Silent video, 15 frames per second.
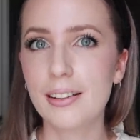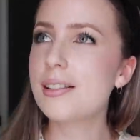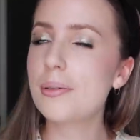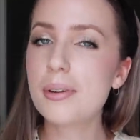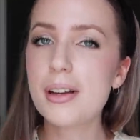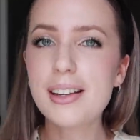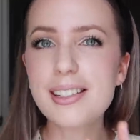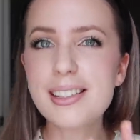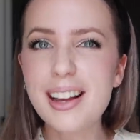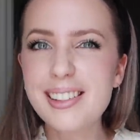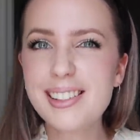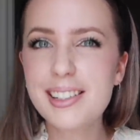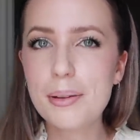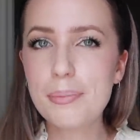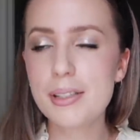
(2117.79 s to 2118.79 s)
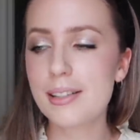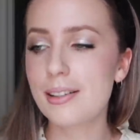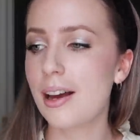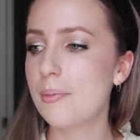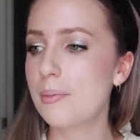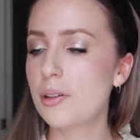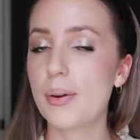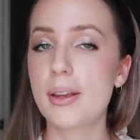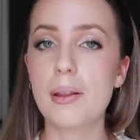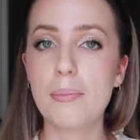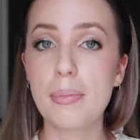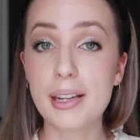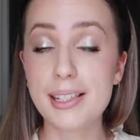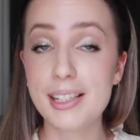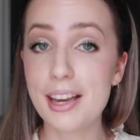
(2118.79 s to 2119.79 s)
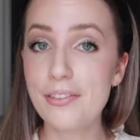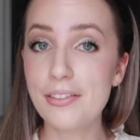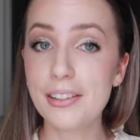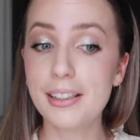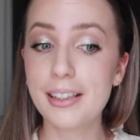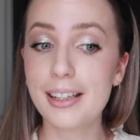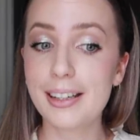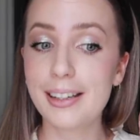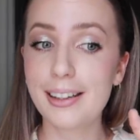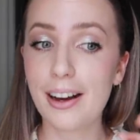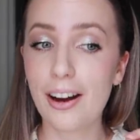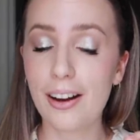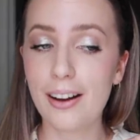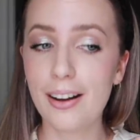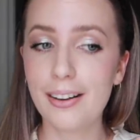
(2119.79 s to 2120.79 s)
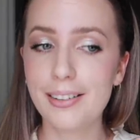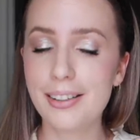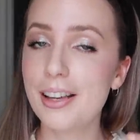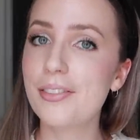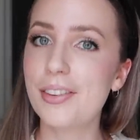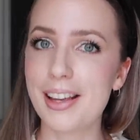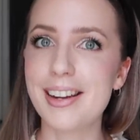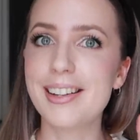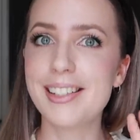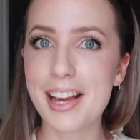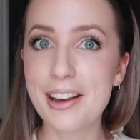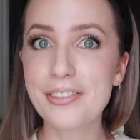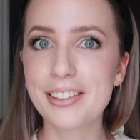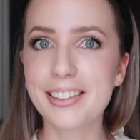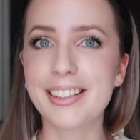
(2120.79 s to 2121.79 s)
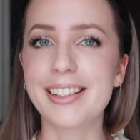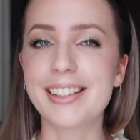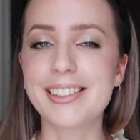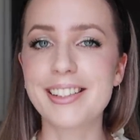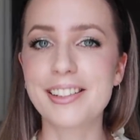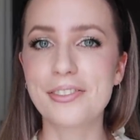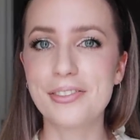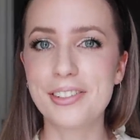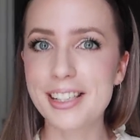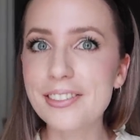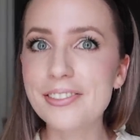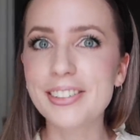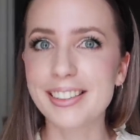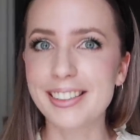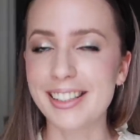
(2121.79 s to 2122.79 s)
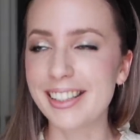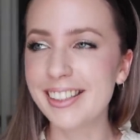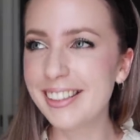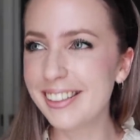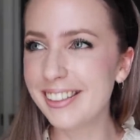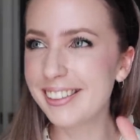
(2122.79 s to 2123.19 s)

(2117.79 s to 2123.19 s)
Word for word: And sometimes I, I slip and slide between them, but definitely, even that definitely instead of definitely.